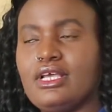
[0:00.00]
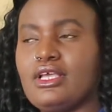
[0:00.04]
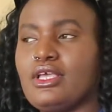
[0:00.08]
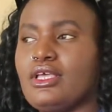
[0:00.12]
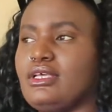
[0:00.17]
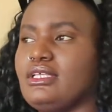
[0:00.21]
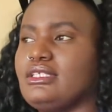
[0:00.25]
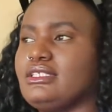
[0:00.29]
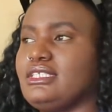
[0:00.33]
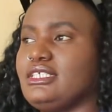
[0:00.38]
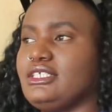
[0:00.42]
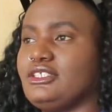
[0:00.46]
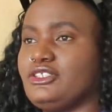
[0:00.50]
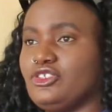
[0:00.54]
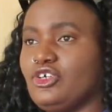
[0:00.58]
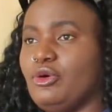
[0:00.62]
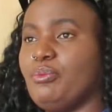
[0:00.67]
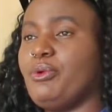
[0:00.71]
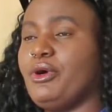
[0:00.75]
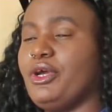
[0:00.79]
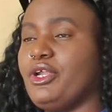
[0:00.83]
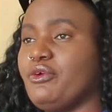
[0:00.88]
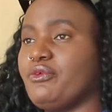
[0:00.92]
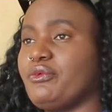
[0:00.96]
Because there's no
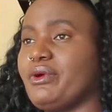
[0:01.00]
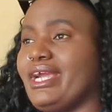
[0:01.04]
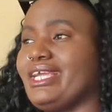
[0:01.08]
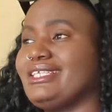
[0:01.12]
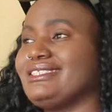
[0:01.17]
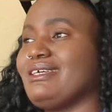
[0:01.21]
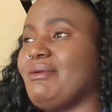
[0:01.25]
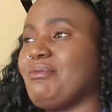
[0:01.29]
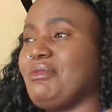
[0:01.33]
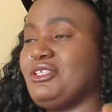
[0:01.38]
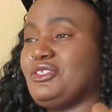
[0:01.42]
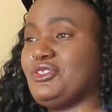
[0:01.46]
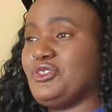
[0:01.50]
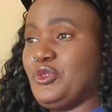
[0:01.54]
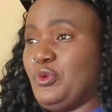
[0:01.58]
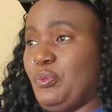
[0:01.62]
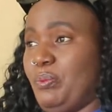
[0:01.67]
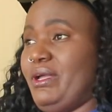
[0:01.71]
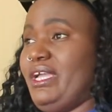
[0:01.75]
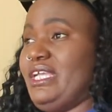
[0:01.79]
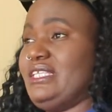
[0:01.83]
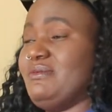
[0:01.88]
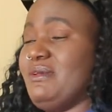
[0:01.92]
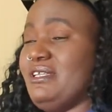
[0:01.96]
point in wearing something
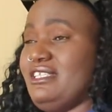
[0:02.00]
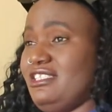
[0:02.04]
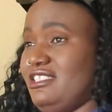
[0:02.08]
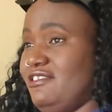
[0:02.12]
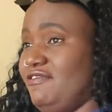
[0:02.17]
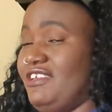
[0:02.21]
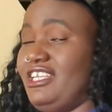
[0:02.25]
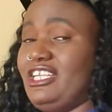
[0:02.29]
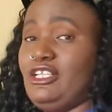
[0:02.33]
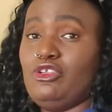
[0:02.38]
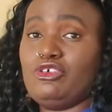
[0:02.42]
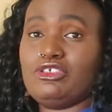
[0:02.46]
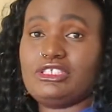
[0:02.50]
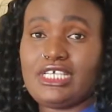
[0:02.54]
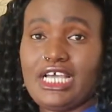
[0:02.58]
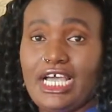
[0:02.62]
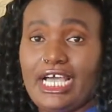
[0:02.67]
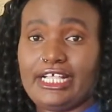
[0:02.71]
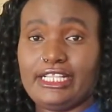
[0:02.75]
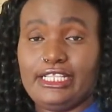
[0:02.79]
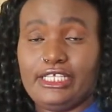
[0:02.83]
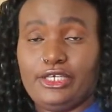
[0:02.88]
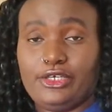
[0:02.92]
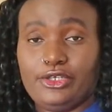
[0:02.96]
super expensive and it looks
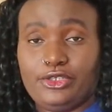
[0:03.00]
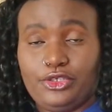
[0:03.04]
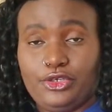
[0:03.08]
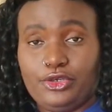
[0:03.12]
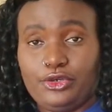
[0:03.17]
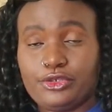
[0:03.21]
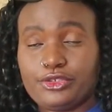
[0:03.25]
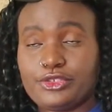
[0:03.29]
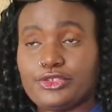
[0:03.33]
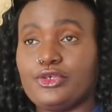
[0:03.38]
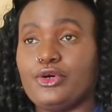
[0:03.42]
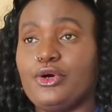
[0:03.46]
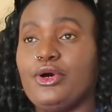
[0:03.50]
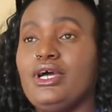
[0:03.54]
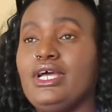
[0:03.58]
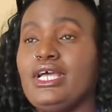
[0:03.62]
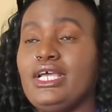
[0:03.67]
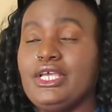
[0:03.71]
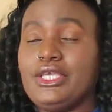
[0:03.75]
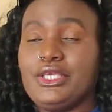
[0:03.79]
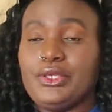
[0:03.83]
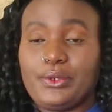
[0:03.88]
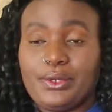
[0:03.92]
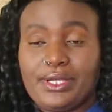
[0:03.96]
ugly on you. So
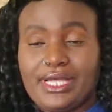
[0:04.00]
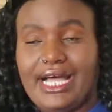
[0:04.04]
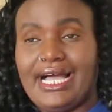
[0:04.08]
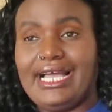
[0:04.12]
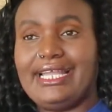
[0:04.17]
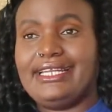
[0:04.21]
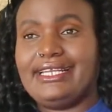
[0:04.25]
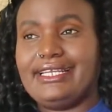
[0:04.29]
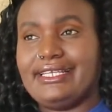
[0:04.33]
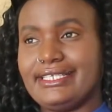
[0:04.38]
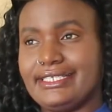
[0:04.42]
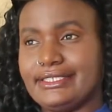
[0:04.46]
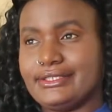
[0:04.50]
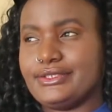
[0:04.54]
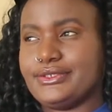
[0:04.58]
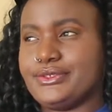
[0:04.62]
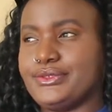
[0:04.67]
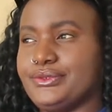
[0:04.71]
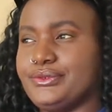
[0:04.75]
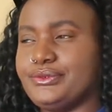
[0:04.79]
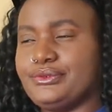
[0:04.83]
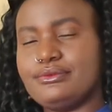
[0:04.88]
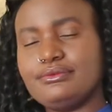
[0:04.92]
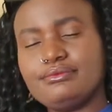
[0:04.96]
you kind of need
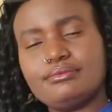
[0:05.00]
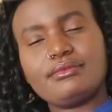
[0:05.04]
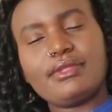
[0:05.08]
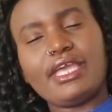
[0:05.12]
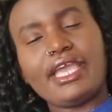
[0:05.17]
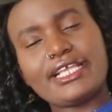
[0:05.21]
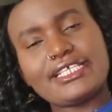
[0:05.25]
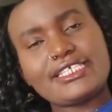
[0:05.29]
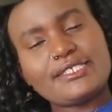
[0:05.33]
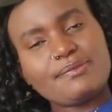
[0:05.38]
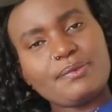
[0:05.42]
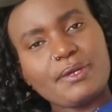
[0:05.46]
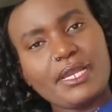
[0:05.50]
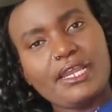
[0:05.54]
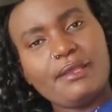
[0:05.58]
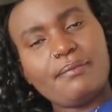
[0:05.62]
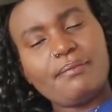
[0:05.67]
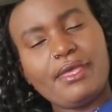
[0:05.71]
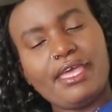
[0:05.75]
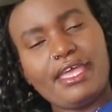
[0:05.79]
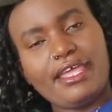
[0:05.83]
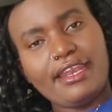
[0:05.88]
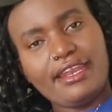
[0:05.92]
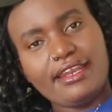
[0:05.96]
to
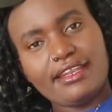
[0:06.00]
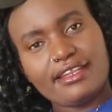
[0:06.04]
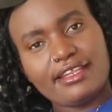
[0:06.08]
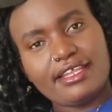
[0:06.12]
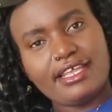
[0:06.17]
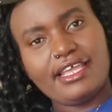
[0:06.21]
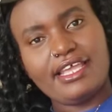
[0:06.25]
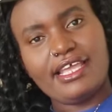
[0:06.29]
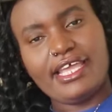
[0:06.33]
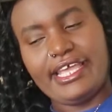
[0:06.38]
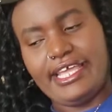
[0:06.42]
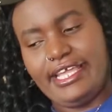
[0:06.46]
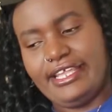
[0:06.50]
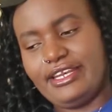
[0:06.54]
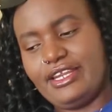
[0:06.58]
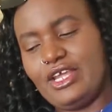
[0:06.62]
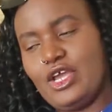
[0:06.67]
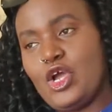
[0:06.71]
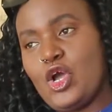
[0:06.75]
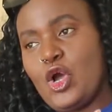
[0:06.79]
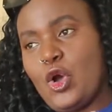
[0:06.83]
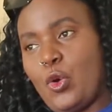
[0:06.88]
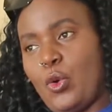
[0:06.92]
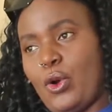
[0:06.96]
experiment. And
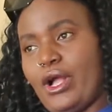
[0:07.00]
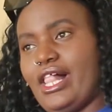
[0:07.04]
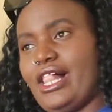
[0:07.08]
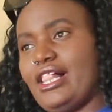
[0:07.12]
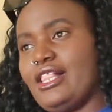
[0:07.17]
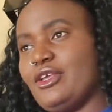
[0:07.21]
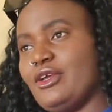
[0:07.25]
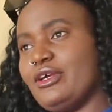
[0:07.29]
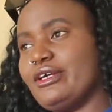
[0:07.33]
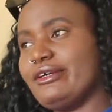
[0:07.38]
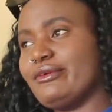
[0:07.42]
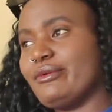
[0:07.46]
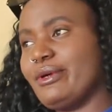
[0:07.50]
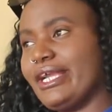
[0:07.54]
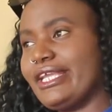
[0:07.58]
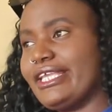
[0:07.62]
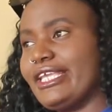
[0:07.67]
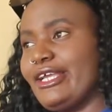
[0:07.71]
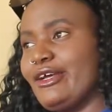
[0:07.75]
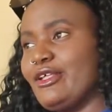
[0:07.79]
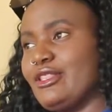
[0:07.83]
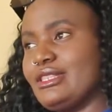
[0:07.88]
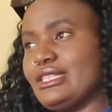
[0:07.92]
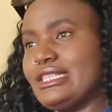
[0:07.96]
while you're
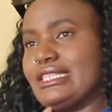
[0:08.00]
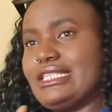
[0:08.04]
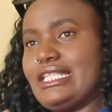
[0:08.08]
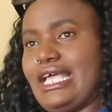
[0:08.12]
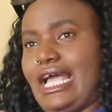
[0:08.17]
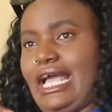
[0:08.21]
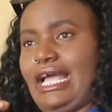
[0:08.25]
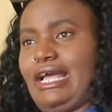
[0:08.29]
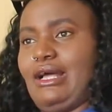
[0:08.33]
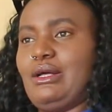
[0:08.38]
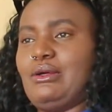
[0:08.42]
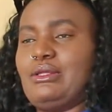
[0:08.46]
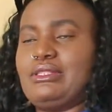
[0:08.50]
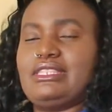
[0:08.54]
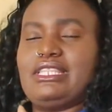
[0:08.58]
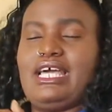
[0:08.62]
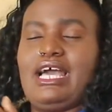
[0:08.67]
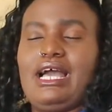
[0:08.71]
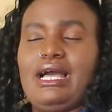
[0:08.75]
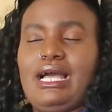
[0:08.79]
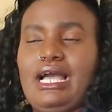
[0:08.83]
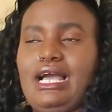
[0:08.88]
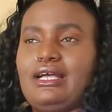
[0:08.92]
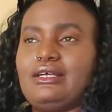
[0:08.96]
working on
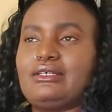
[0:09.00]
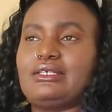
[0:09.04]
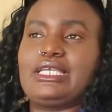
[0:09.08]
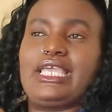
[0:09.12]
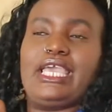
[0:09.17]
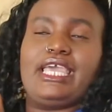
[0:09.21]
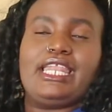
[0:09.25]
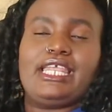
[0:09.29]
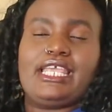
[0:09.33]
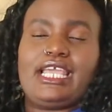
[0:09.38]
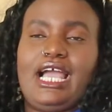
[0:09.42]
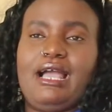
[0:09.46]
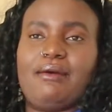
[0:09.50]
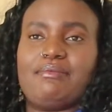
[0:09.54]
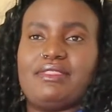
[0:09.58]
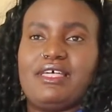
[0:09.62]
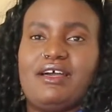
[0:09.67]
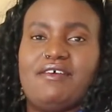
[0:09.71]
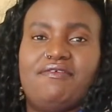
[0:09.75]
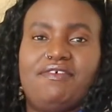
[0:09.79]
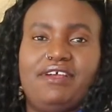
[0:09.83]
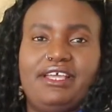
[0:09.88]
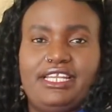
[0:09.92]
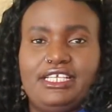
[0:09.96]
that, getting up
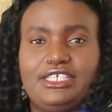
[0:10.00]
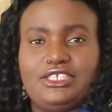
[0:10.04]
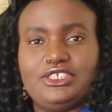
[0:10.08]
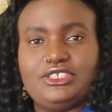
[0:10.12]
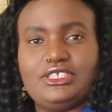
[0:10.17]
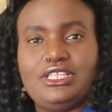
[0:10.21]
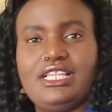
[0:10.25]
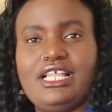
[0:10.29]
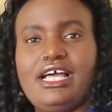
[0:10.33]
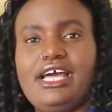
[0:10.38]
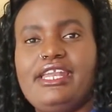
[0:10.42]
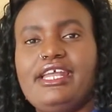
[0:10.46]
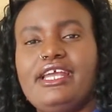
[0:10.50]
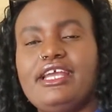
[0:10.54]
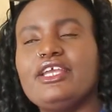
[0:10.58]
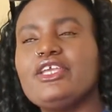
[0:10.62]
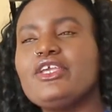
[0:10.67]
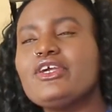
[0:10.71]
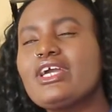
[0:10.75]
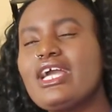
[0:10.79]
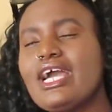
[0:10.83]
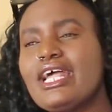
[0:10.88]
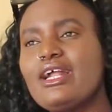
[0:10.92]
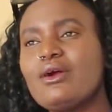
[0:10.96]
that financial ladder,
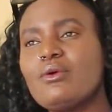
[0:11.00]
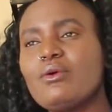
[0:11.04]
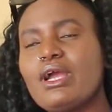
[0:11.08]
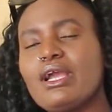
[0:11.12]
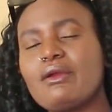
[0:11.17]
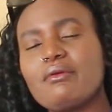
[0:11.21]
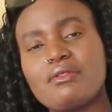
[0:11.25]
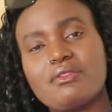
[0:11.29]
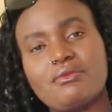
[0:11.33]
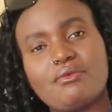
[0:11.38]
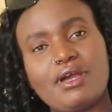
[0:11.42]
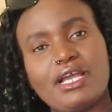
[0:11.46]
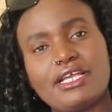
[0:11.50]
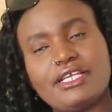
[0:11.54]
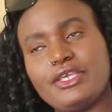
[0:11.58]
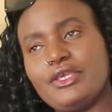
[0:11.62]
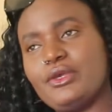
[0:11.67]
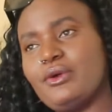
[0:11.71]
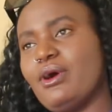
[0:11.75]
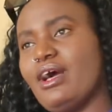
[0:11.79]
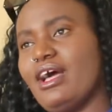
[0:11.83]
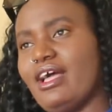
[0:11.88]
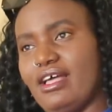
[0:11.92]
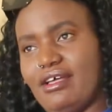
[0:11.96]
you gotta work with what
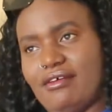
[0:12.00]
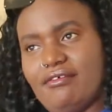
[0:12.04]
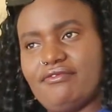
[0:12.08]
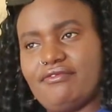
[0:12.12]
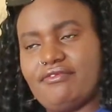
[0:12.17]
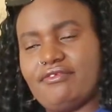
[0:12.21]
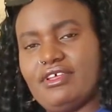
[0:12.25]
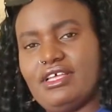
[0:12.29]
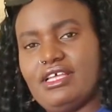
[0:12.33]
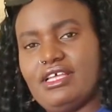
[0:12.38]
you have.